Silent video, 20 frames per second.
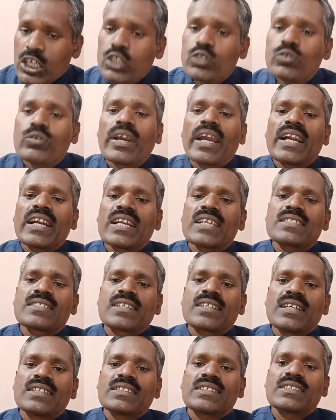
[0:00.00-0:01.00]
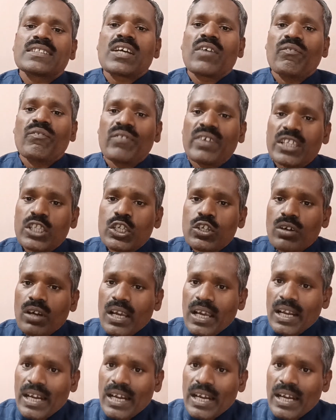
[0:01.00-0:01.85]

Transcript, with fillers: you can discuss with your